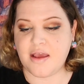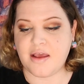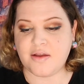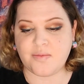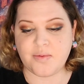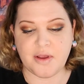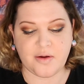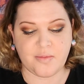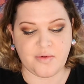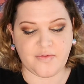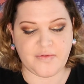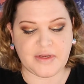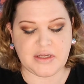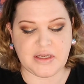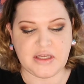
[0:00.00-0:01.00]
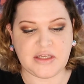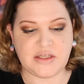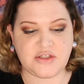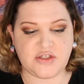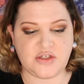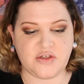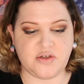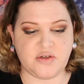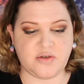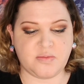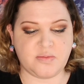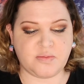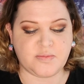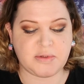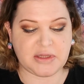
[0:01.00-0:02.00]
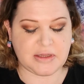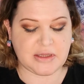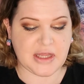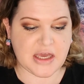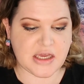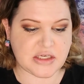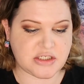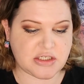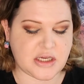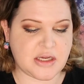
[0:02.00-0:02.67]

And we are moving into blush,